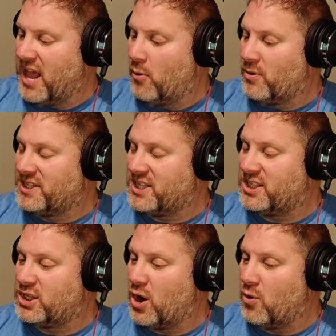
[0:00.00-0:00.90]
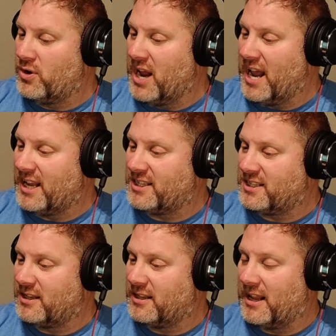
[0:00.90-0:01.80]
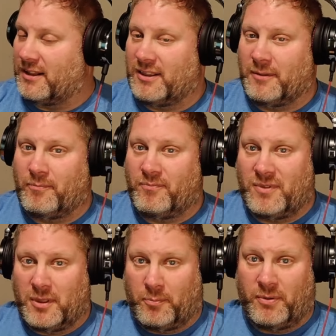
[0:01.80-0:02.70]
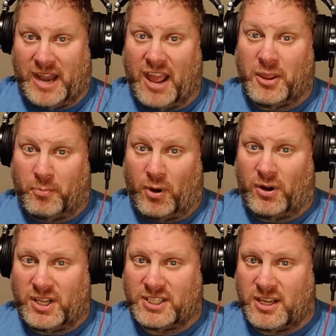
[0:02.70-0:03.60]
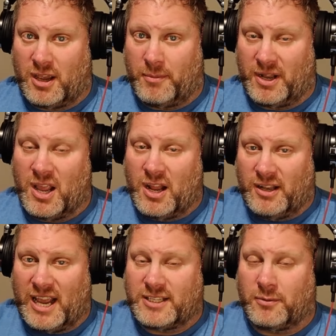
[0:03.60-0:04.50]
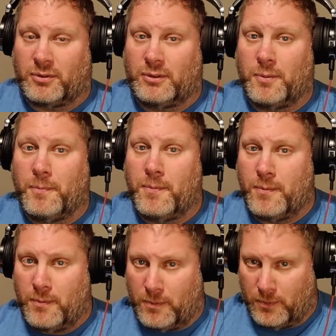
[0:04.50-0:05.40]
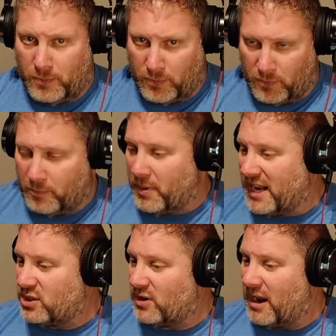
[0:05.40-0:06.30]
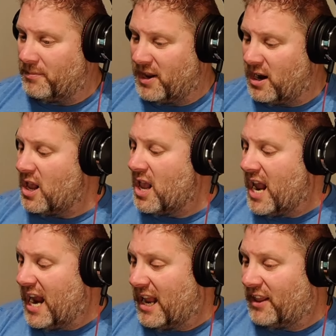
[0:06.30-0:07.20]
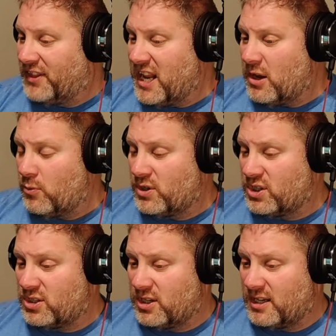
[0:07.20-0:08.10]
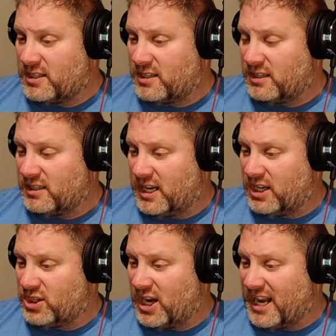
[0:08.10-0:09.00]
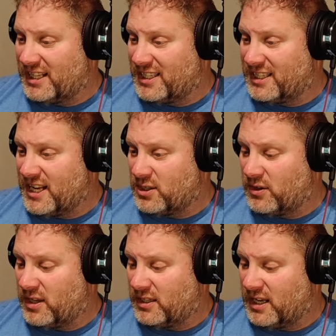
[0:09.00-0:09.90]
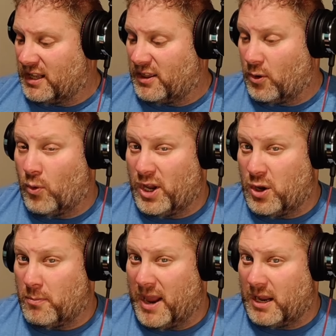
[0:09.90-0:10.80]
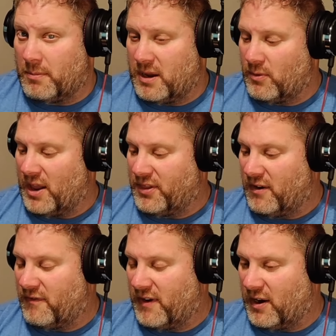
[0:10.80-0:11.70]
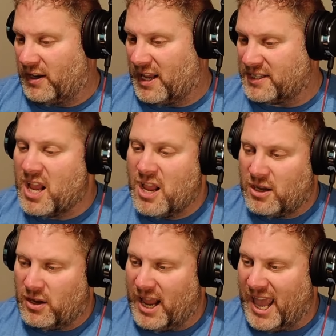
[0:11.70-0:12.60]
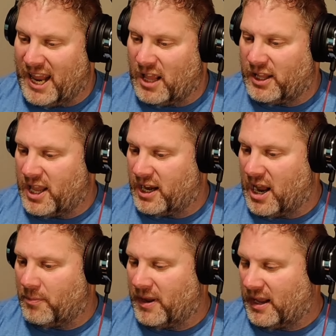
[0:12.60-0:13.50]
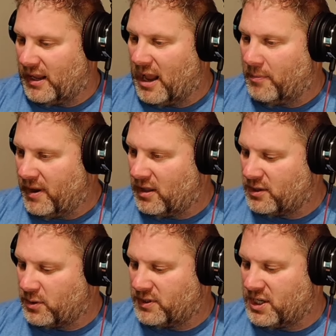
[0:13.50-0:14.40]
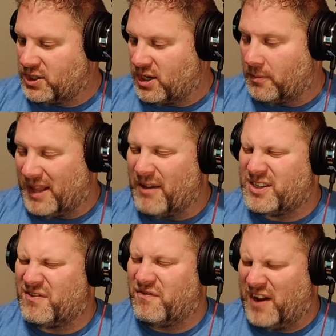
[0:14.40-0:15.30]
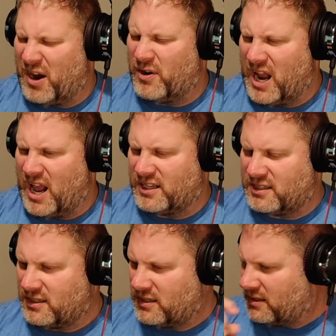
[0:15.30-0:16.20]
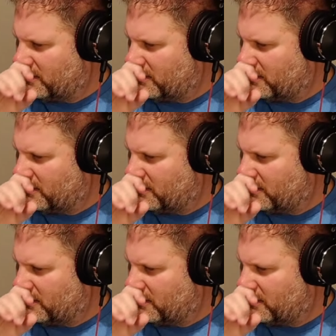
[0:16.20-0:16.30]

That was so nice. Like now the perk is coming. Nice little bass drop there. And I think it was just Deejay and Caesar that did it the way you make me right there. Very nice. Could have had Ellie in it. I'll pay closer attention here, but that was very nice.